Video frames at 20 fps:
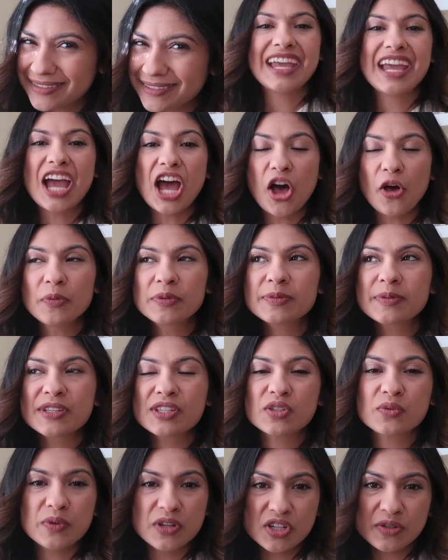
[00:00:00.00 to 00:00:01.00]
It helps me
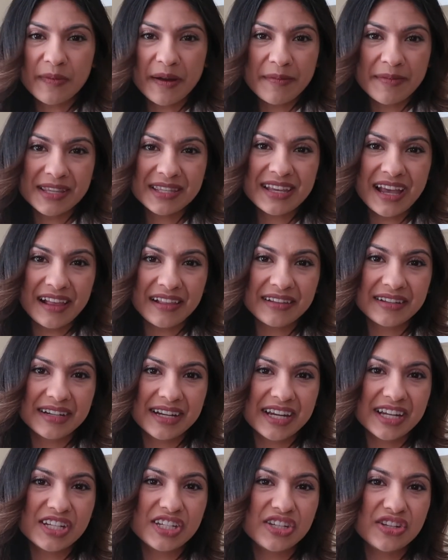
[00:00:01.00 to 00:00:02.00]
switch my
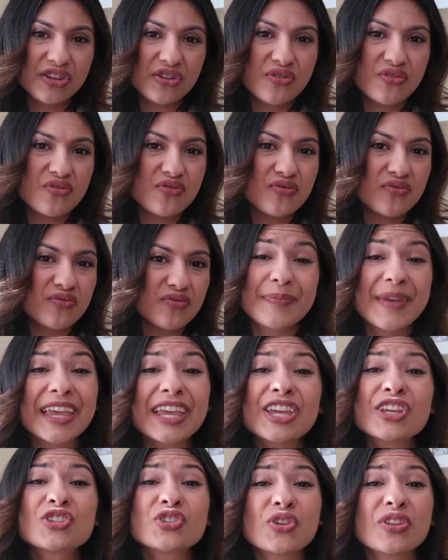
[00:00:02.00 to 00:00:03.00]
mentality to
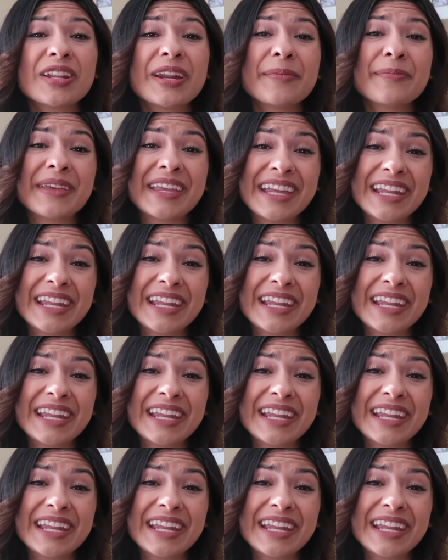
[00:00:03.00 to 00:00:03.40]
making sure that I'm